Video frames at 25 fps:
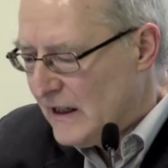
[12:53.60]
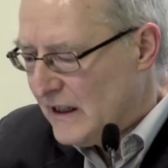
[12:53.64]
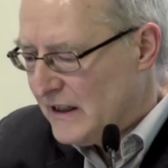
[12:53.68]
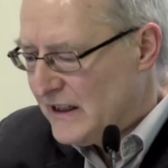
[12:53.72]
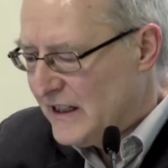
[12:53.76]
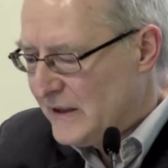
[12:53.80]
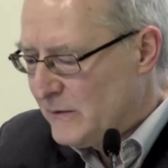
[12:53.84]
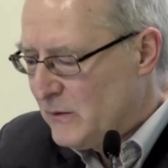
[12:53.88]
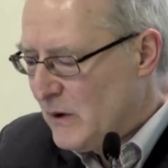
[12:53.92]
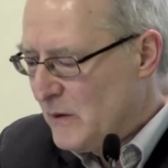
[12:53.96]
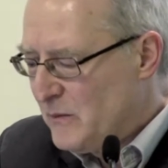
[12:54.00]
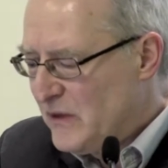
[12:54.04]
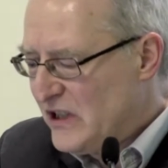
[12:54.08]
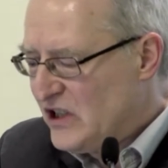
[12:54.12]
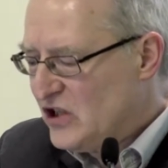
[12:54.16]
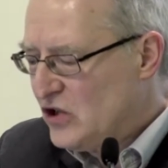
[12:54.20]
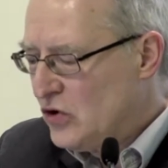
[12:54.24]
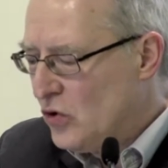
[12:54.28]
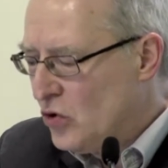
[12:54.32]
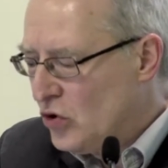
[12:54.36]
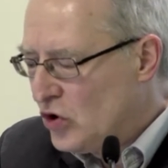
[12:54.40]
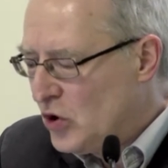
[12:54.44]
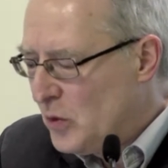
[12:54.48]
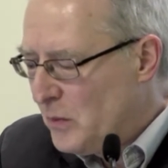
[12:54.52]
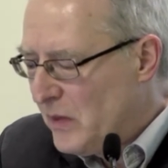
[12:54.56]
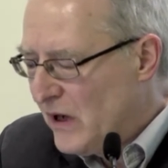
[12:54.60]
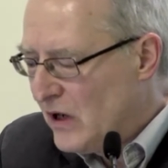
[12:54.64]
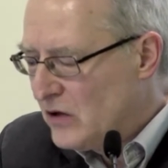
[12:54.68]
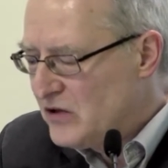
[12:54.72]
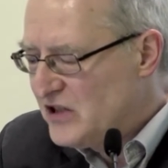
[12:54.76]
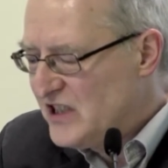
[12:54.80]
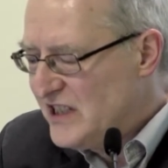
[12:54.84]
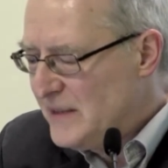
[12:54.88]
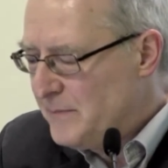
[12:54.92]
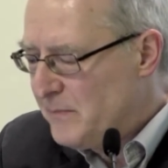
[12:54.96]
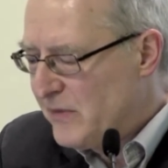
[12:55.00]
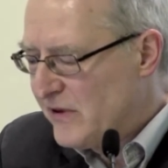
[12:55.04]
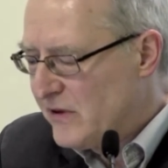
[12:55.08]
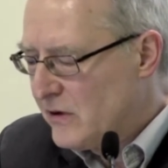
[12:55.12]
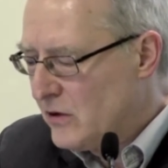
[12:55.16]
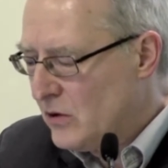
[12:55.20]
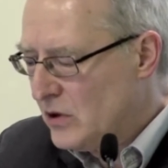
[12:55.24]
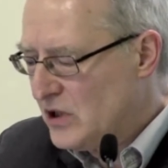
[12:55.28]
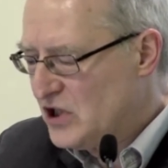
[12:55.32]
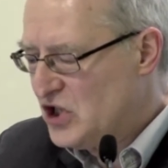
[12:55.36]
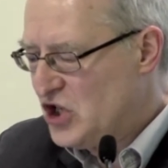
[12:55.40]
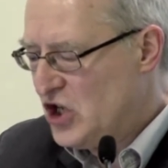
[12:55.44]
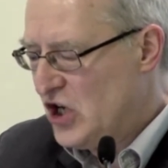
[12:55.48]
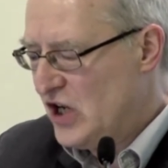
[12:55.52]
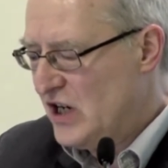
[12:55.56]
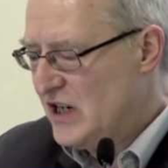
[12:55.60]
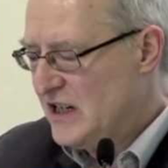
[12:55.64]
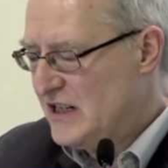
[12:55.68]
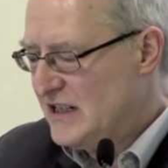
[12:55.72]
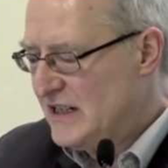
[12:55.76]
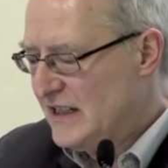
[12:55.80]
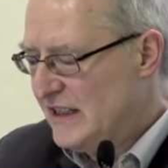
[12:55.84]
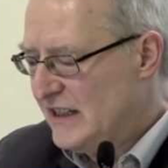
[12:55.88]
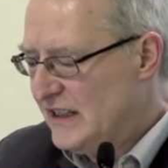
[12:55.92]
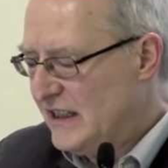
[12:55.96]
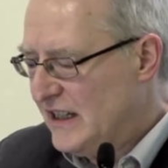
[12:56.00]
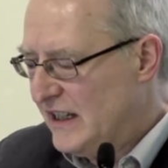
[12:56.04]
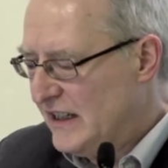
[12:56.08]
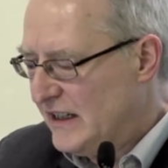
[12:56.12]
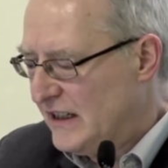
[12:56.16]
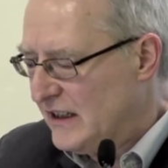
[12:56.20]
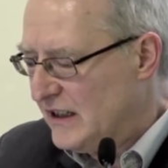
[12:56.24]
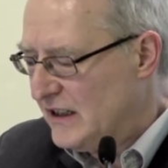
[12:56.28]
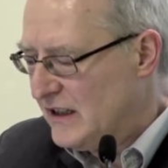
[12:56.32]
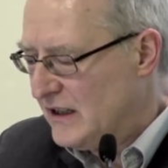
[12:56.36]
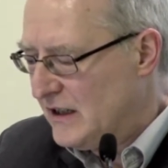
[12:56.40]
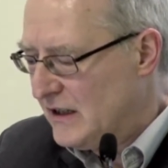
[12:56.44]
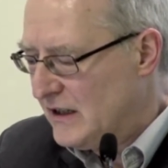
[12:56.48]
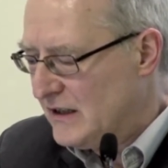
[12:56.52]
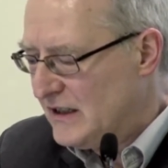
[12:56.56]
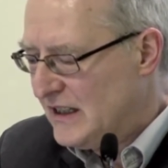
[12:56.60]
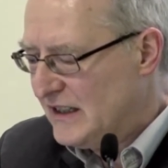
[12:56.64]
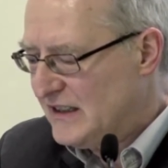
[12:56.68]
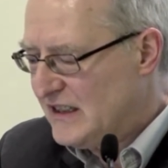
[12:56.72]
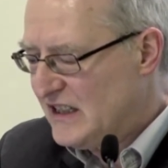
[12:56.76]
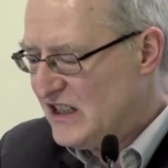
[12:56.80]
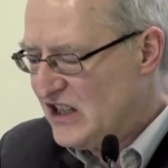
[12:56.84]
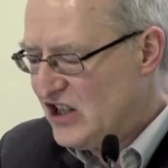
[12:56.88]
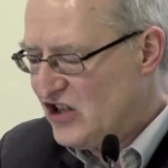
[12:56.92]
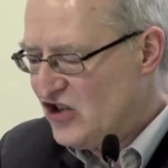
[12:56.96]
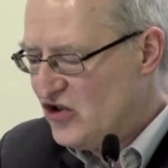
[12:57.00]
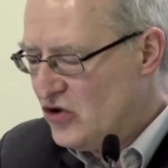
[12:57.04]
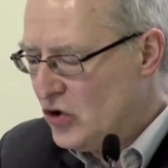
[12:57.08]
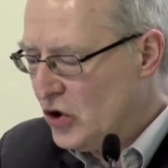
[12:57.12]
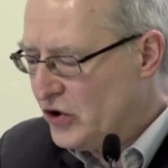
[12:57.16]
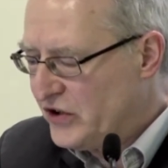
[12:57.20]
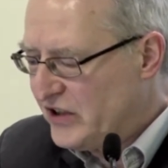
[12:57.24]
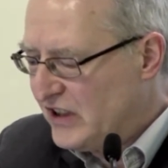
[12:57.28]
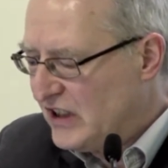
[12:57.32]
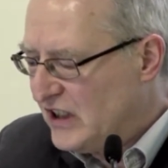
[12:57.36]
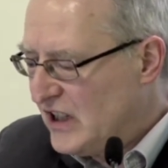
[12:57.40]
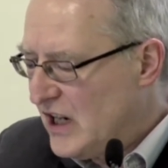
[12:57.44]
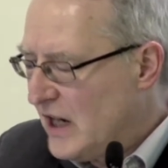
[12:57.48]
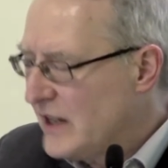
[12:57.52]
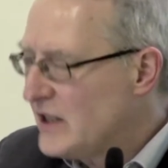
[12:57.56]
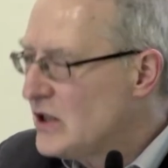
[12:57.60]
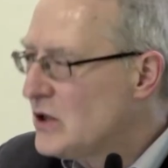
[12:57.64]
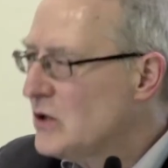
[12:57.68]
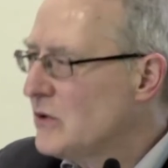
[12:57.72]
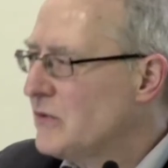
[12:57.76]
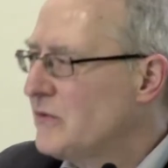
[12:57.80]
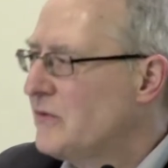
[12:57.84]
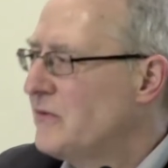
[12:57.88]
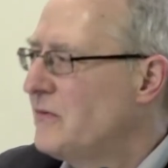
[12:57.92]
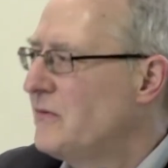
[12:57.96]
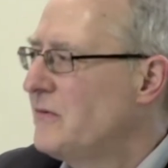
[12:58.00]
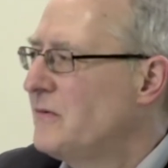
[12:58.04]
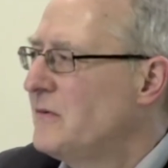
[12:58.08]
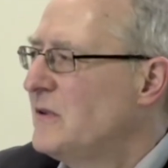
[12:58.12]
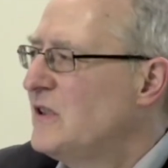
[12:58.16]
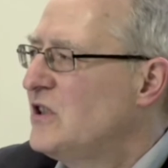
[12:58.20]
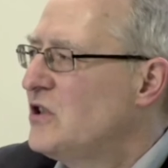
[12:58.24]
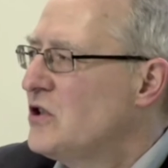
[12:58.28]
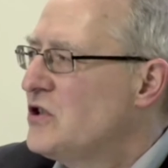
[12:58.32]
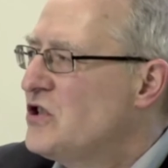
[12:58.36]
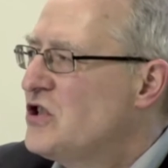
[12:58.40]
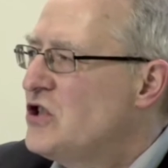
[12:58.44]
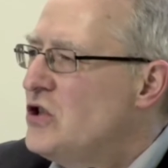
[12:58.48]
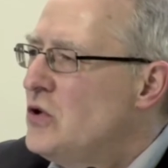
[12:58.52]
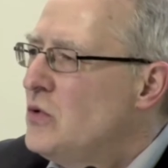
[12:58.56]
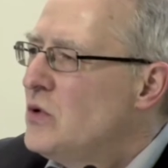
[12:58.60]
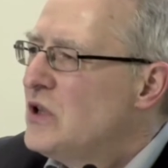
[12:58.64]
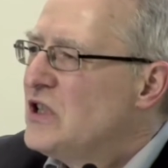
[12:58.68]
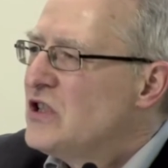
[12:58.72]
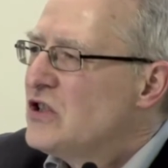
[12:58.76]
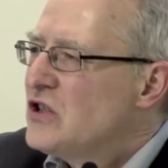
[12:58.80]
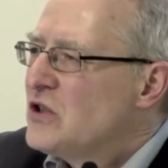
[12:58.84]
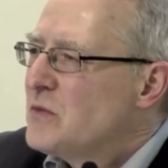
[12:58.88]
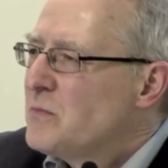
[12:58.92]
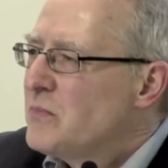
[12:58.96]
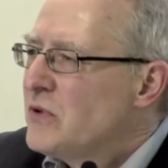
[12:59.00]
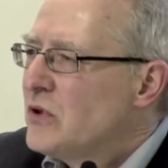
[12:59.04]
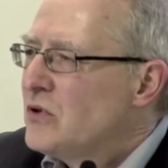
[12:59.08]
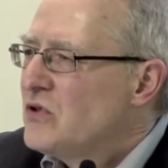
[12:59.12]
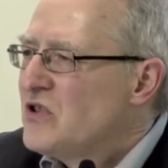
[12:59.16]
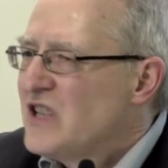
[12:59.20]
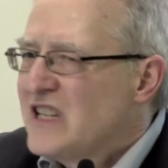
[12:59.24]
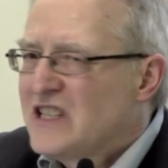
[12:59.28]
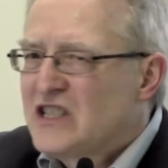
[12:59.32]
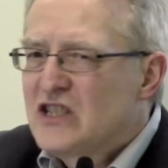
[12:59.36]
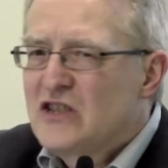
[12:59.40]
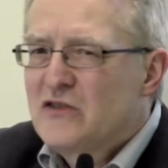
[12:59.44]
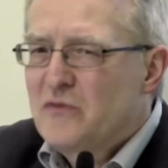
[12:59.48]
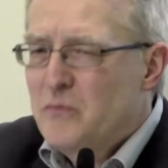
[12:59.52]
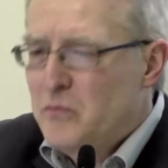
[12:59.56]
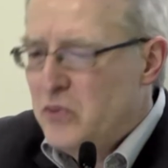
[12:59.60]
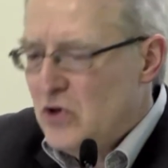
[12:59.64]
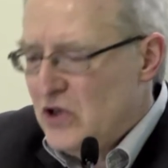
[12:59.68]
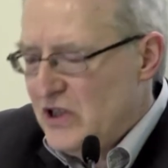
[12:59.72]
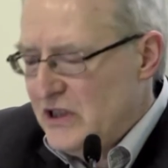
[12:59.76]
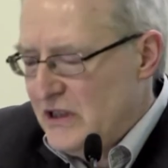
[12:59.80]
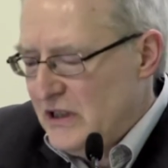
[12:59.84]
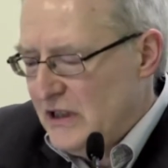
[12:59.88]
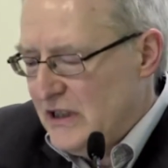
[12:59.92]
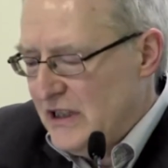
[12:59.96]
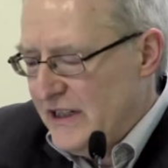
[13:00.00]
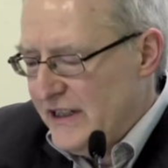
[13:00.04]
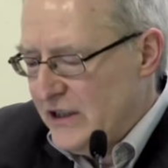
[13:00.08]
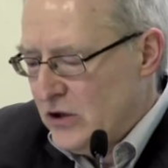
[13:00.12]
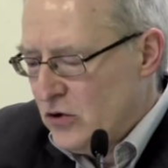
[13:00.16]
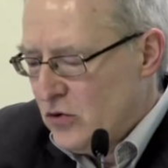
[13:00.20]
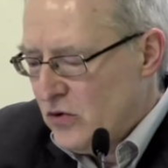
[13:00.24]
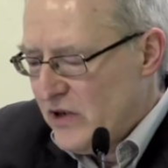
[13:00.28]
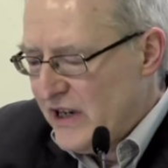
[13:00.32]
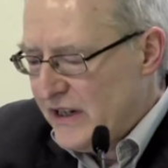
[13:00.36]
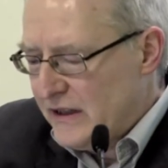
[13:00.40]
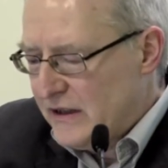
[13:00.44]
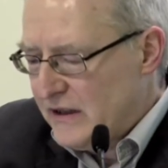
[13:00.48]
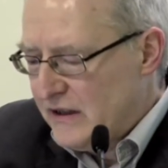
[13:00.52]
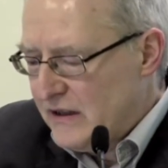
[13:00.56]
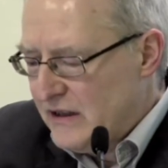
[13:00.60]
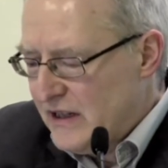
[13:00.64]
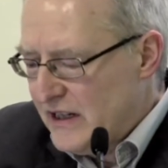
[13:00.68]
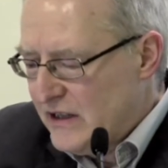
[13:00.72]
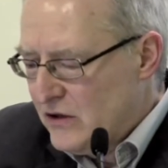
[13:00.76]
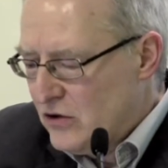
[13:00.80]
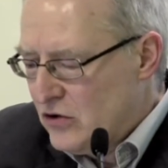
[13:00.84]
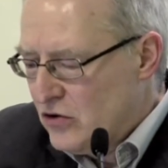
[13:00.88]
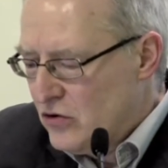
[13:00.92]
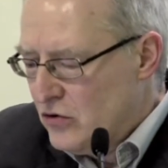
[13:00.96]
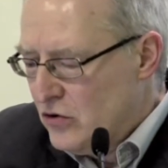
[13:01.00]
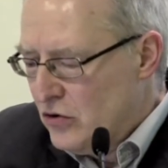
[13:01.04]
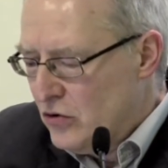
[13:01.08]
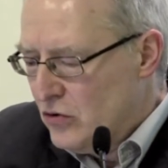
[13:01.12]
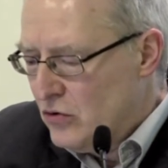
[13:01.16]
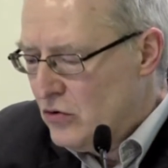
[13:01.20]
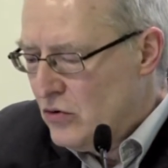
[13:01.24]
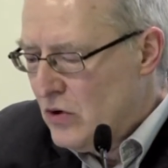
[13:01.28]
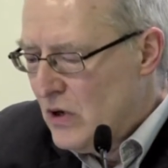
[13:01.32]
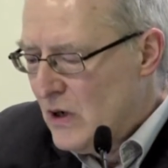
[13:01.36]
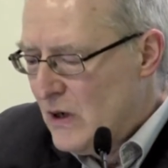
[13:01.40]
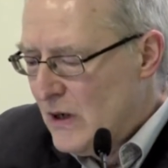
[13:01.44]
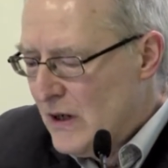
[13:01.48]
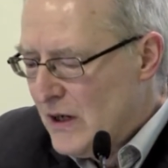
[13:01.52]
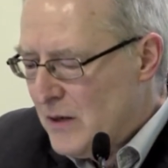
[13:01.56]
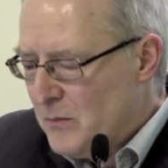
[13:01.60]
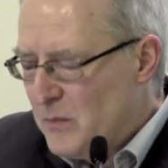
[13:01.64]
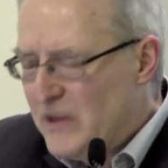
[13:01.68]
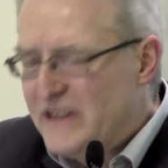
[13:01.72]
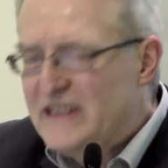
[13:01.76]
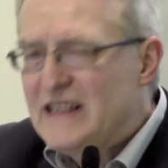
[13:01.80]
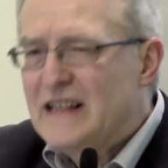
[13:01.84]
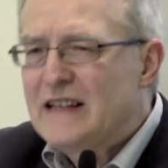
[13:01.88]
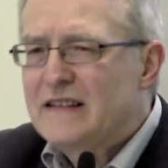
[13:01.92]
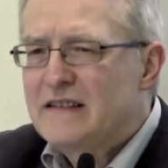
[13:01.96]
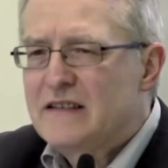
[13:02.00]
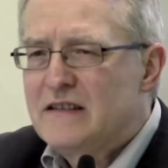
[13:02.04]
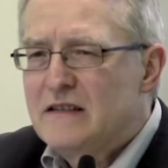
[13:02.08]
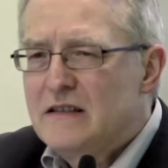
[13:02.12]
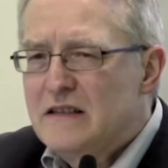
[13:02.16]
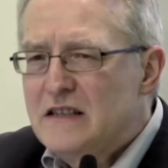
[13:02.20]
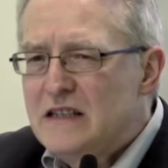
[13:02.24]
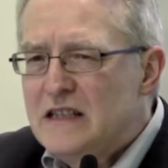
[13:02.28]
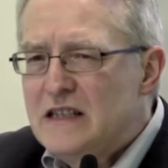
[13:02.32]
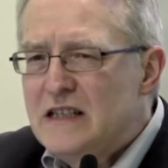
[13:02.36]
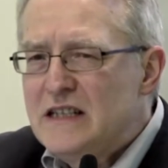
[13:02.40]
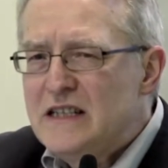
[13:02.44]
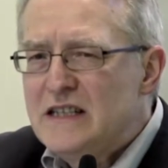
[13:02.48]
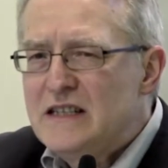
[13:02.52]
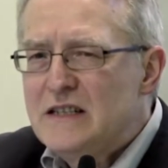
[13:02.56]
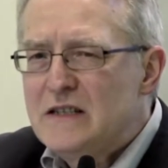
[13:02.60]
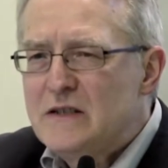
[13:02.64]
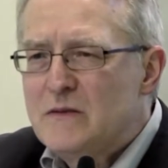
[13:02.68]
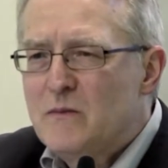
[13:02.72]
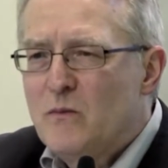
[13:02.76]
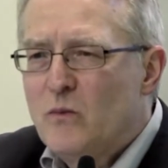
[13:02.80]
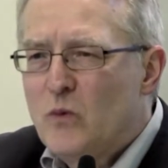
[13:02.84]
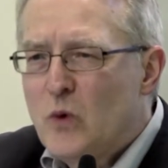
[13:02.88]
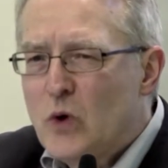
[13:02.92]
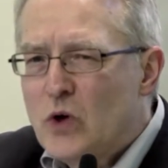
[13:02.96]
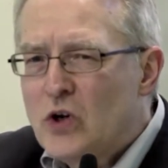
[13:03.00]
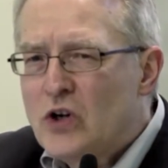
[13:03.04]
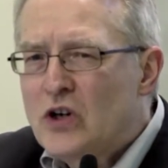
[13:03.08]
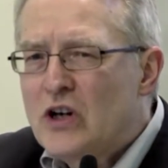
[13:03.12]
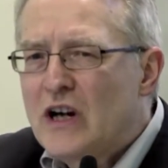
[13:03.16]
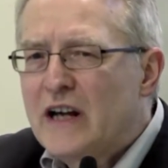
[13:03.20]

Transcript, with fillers: that when we talk about depathologizing kink, that it is not a kind of gratuitous, progressive, politically correct thing to do, but that these were